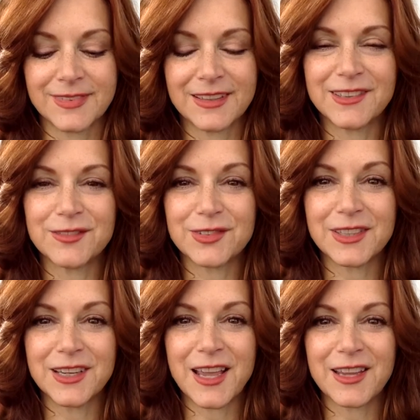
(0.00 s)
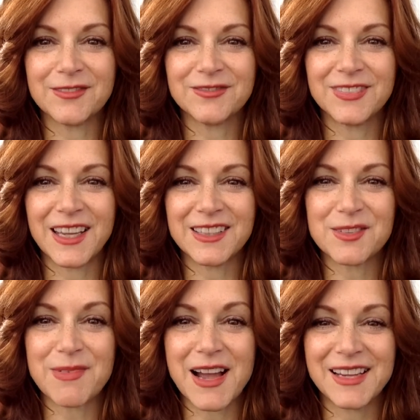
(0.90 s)
That's it for today. Thanks.
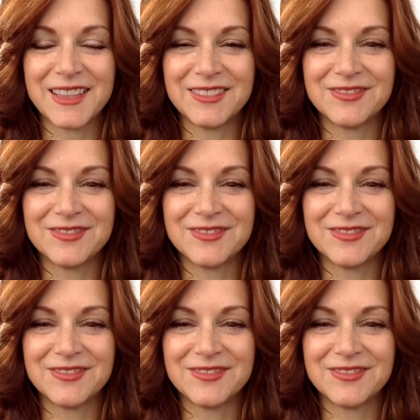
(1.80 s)
Bye.